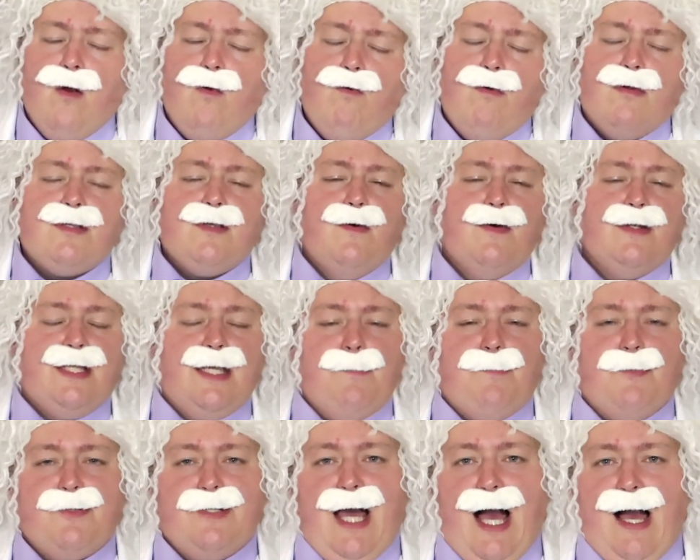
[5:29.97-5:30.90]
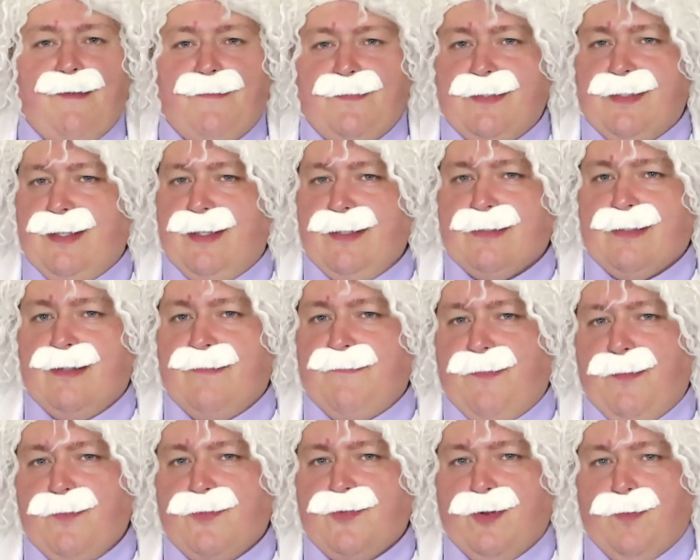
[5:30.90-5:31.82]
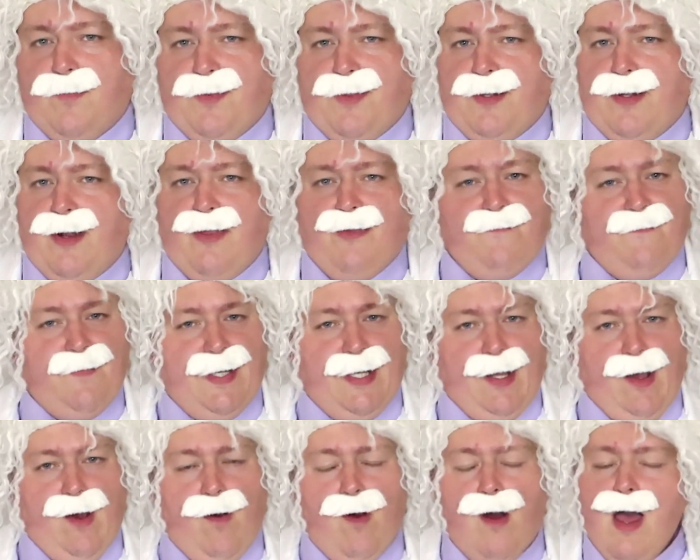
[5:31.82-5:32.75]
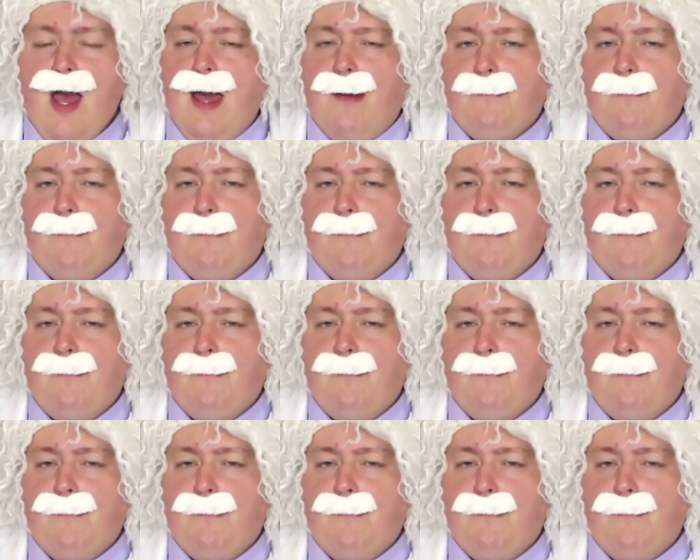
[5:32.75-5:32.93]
We'll do a deeper dive into this in the future with another video,